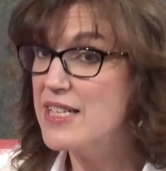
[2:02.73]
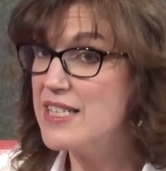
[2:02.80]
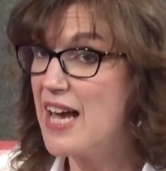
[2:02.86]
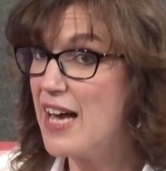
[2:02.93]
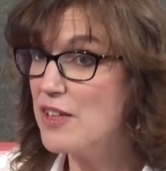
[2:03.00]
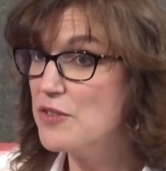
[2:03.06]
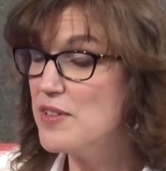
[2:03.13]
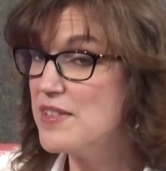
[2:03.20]

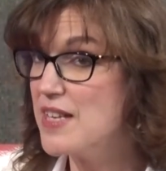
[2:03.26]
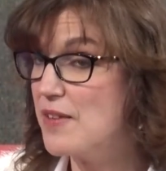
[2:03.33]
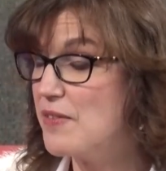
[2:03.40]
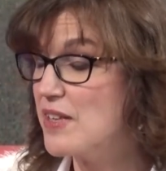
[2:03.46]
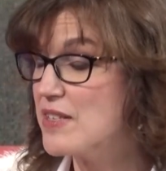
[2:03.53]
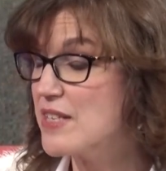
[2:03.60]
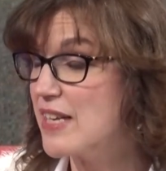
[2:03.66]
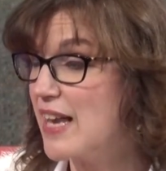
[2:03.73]
Tax-free
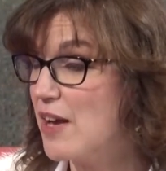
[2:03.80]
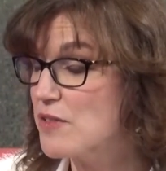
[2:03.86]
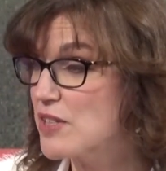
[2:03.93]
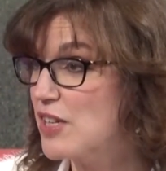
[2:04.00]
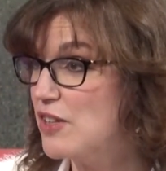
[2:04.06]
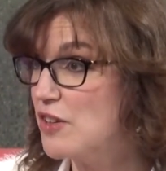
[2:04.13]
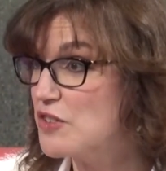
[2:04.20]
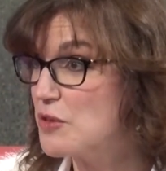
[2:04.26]
savings accounts
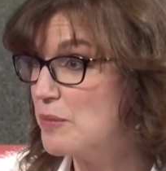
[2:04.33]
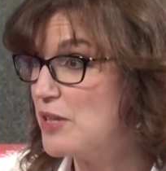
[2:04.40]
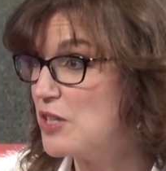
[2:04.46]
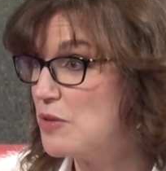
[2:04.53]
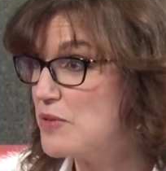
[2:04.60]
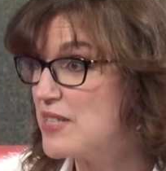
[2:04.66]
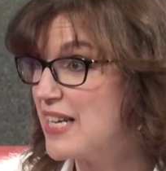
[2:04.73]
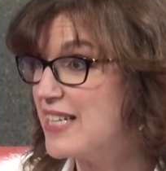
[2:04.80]
can also be
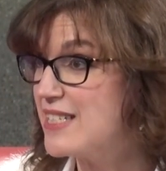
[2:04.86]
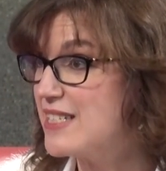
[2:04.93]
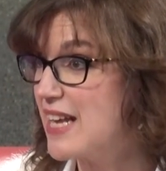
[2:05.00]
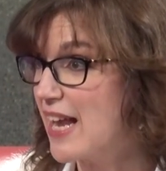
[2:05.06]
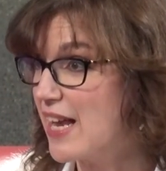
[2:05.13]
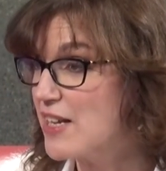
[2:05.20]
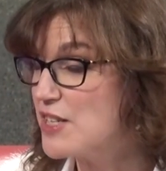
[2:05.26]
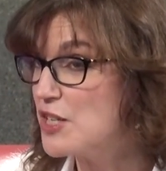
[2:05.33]
used in
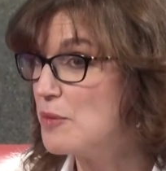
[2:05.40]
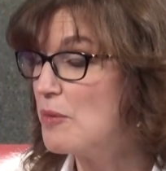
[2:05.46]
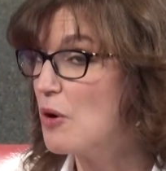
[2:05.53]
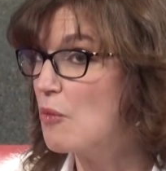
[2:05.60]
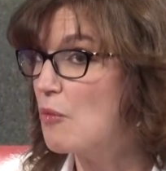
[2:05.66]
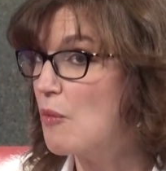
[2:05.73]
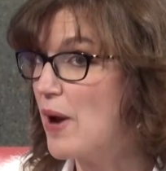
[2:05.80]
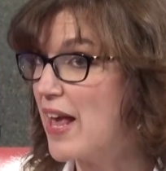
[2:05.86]
tandem
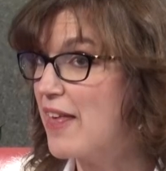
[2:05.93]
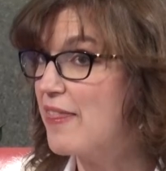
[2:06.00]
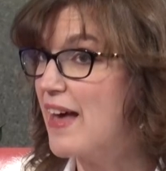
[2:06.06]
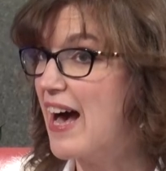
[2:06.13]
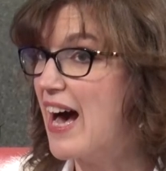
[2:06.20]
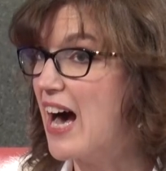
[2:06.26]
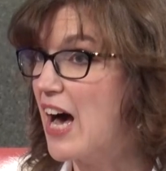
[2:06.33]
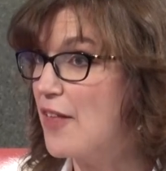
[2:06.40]
with
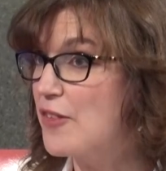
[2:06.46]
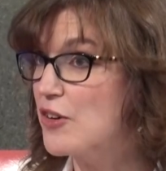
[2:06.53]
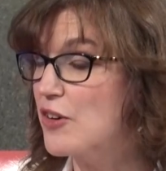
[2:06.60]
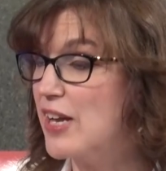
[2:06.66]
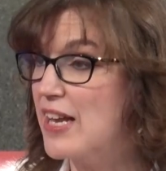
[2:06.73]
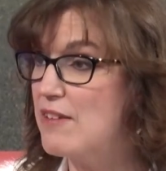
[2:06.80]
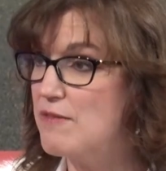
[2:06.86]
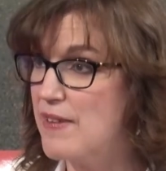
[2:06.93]
other
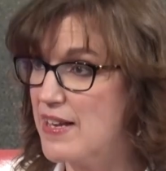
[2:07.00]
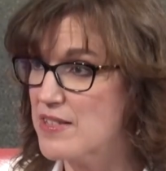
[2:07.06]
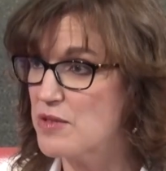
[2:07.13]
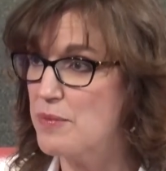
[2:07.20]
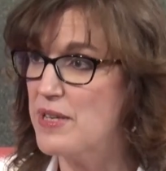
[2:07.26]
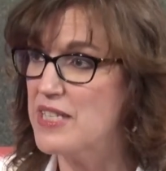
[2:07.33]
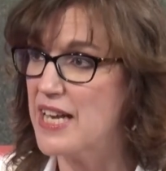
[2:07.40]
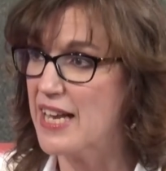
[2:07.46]

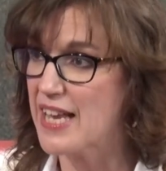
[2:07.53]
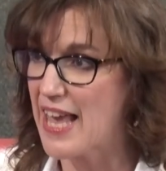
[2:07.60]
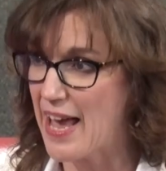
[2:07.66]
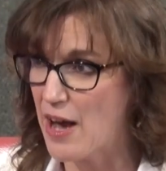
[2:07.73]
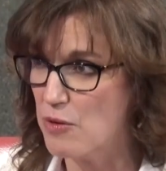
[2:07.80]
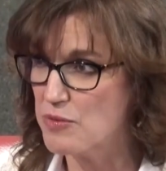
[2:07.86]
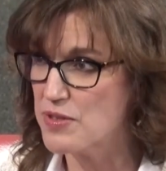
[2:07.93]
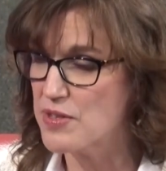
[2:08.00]
investment
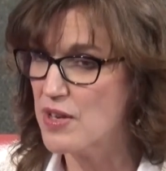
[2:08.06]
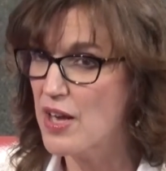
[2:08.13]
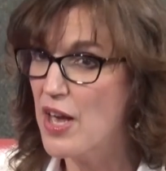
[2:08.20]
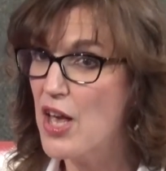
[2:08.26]
accounts.